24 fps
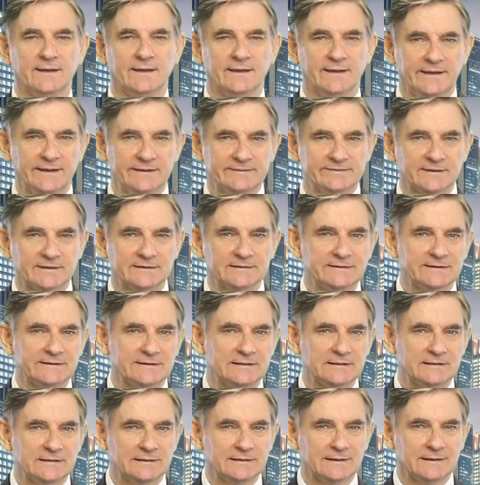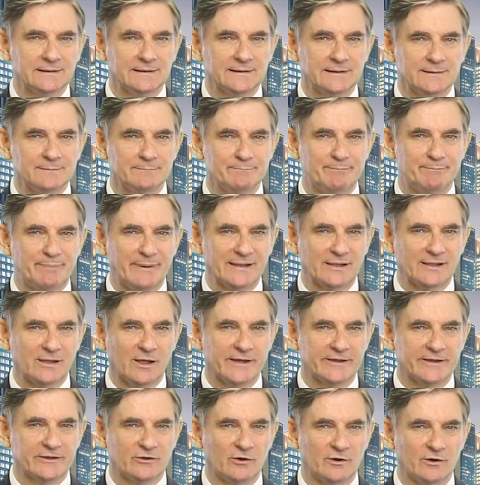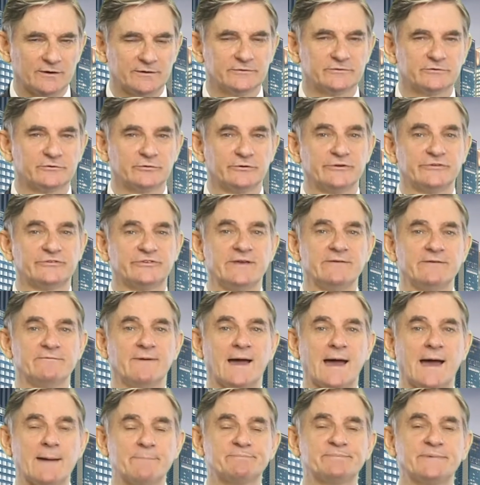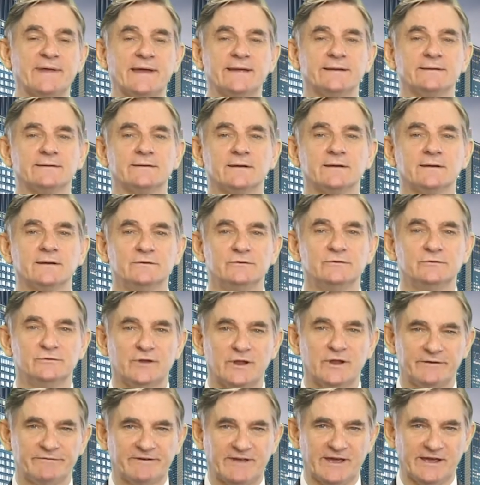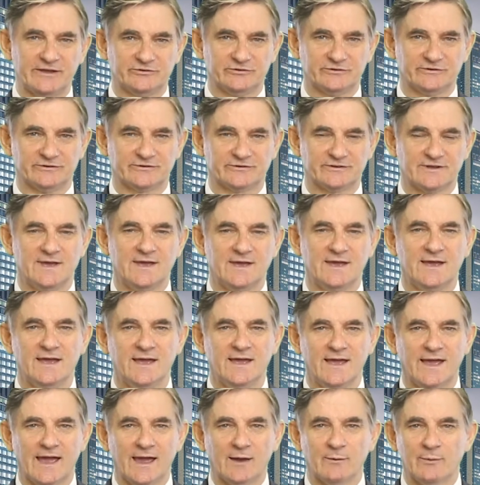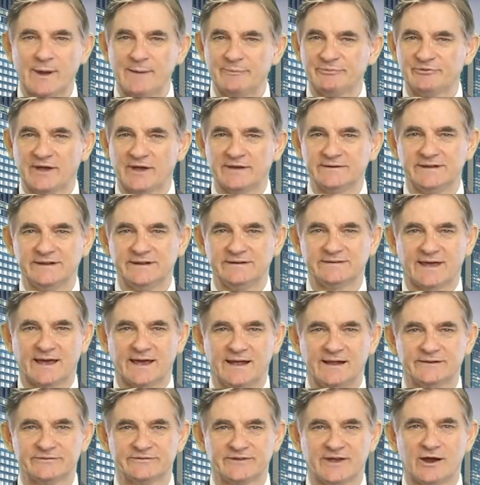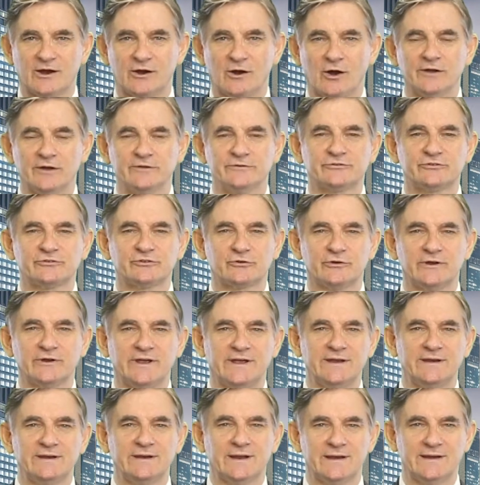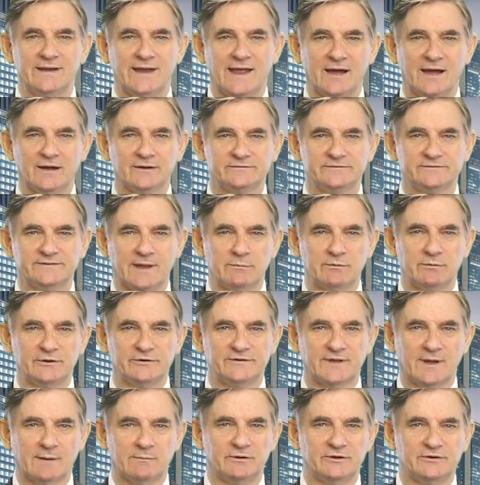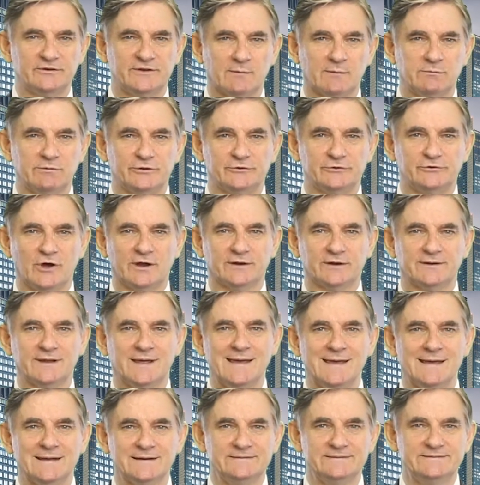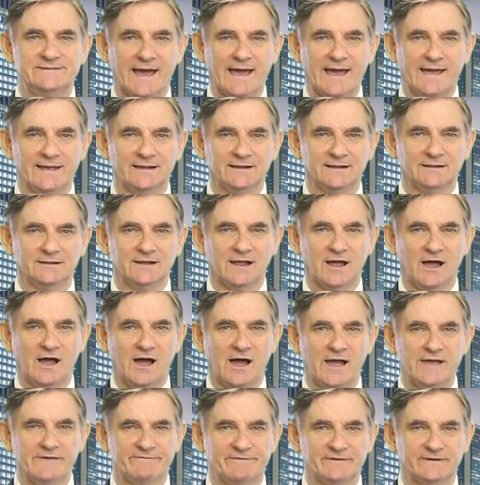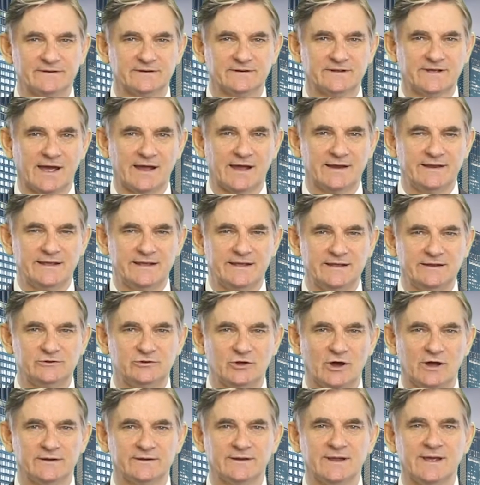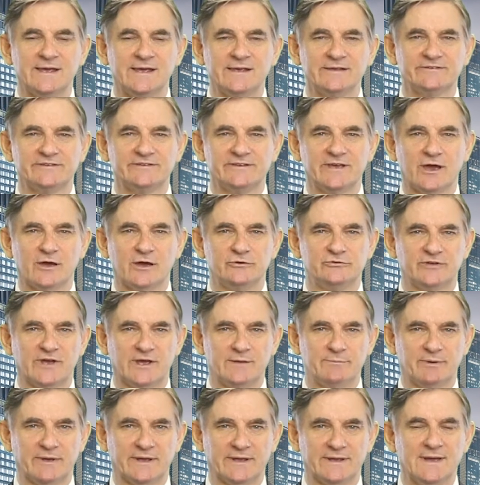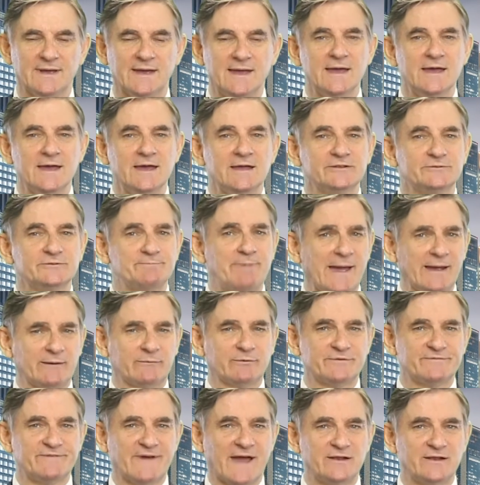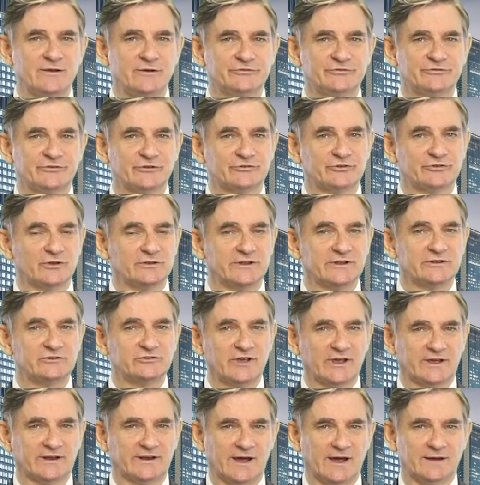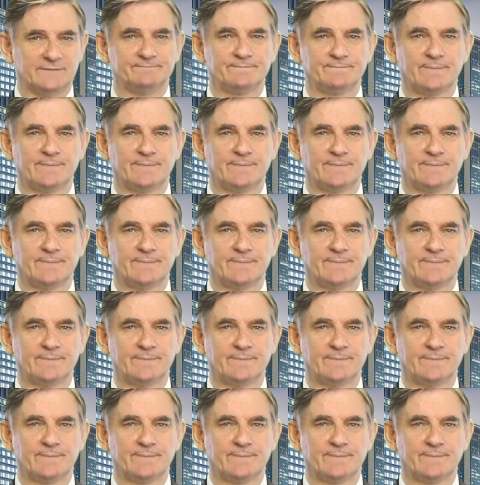Hit the little bell icon to receive update notifications. Our website details are on screen now, www.dale-carnegie.cojp. It's packed with value, so certainly check it out.